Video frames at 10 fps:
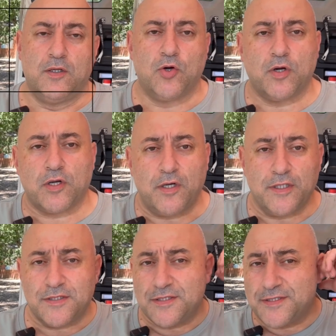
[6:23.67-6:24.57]
right
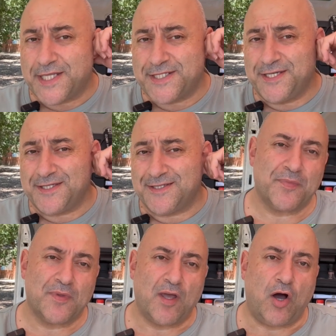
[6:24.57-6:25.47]
guys, so that's it.
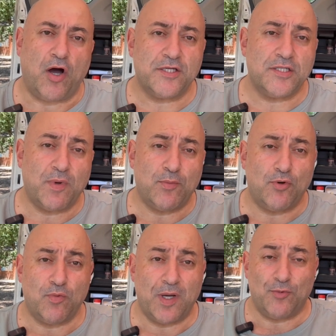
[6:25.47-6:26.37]
Actually, one
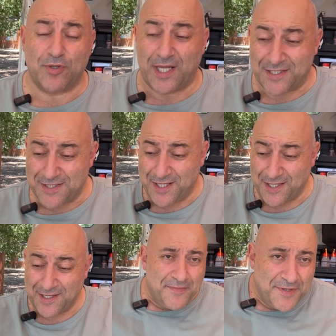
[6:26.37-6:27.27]
more last
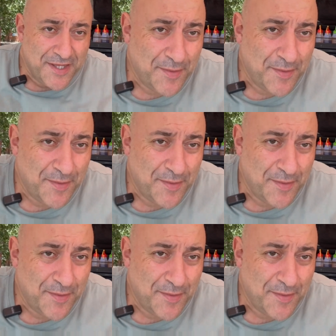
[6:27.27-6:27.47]
thing. In the